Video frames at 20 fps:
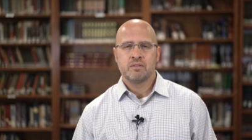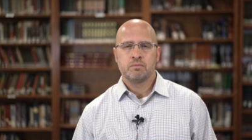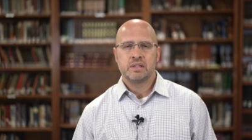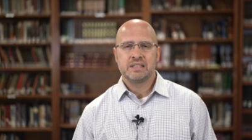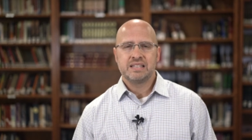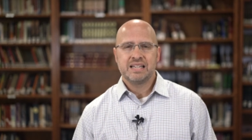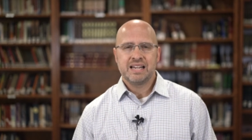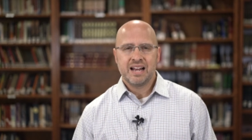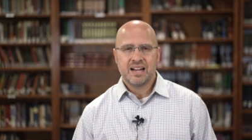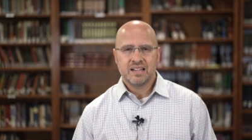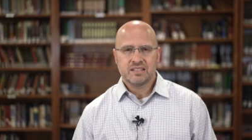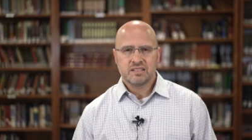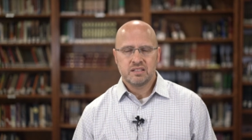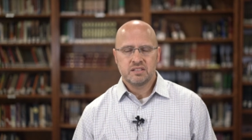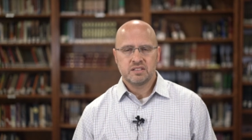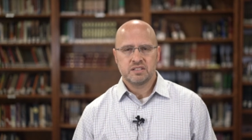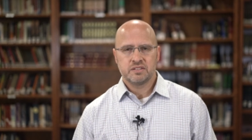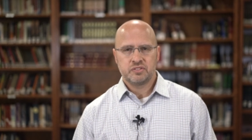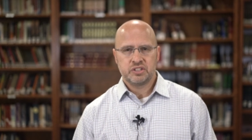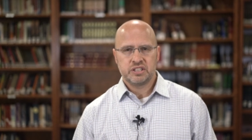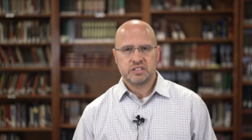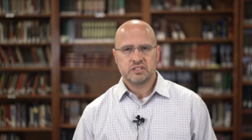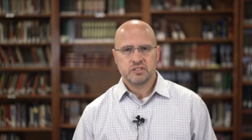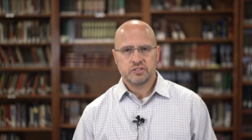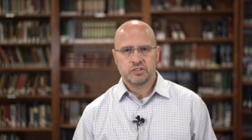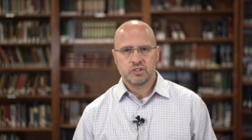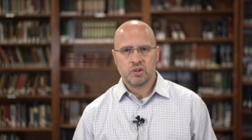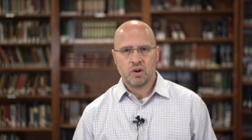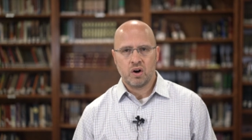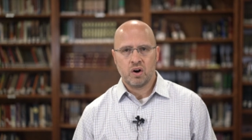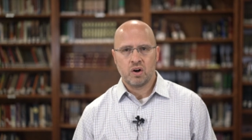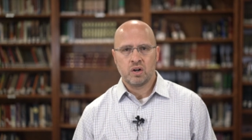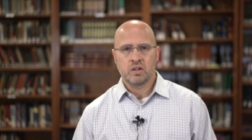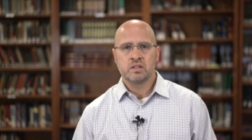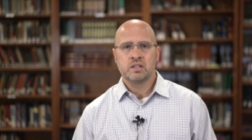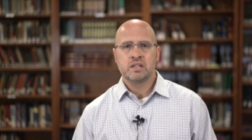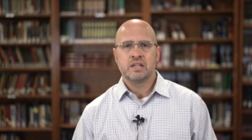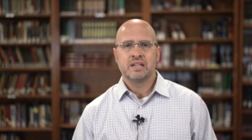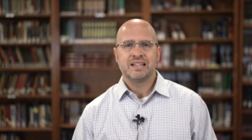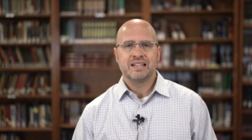But the essence of Jesus' call
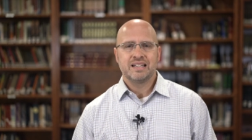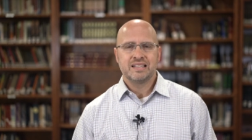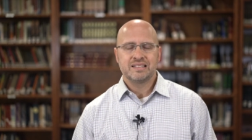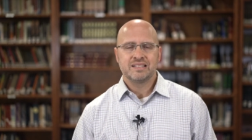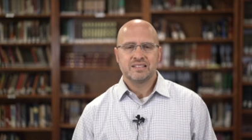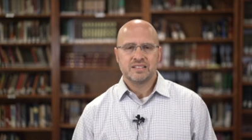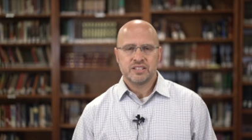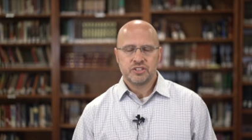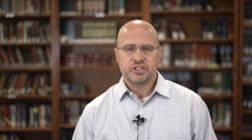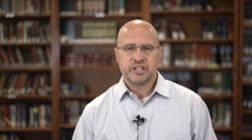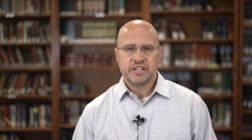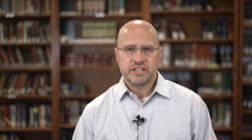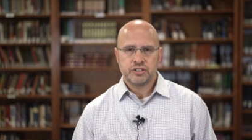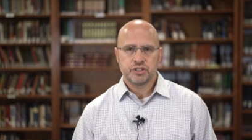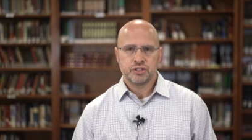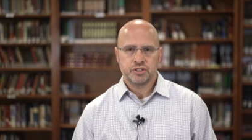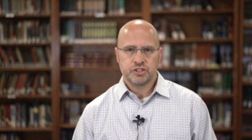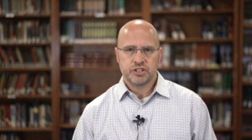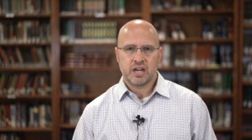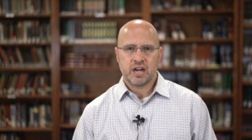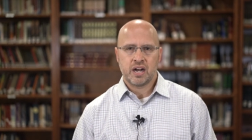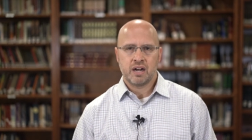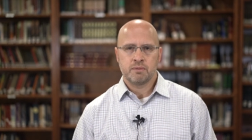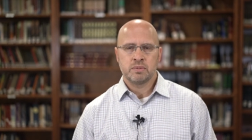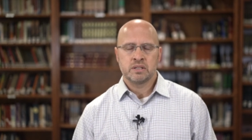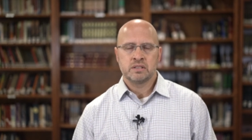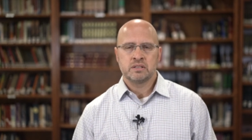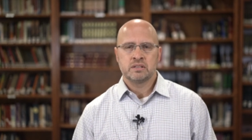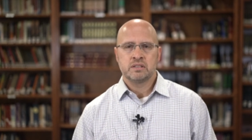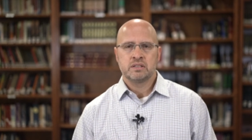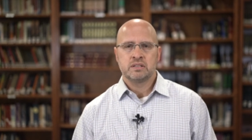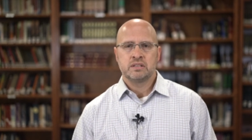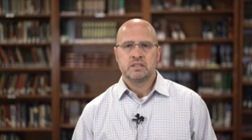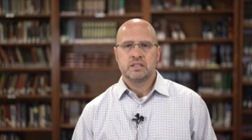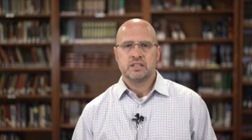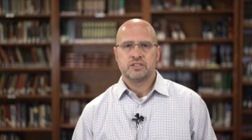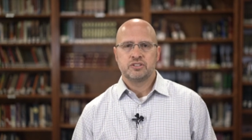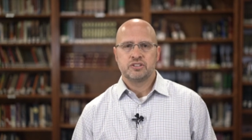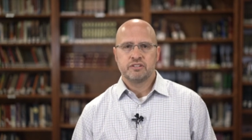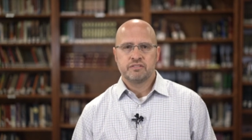isn't to change your job,
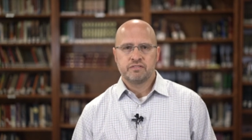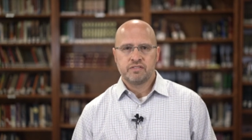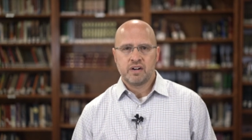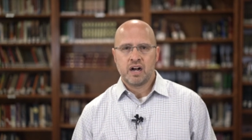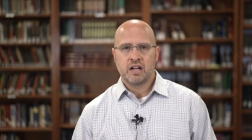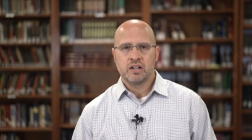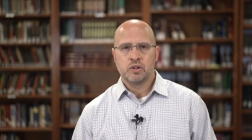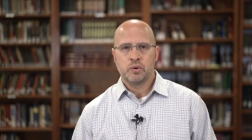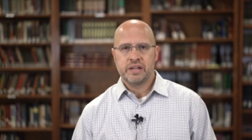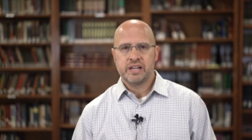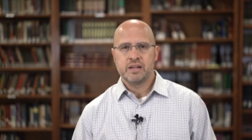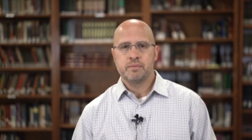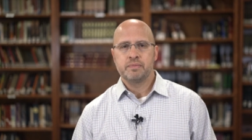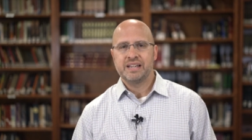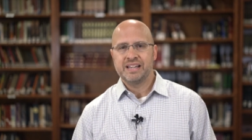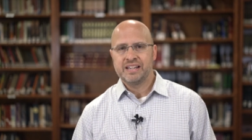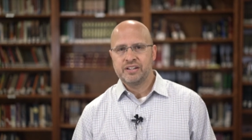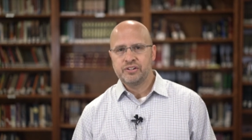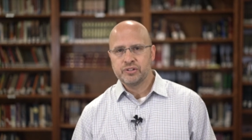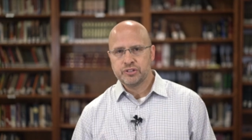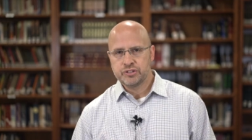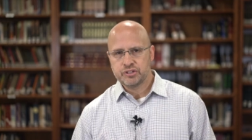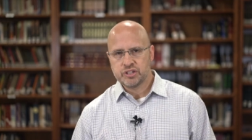it's to follow him in your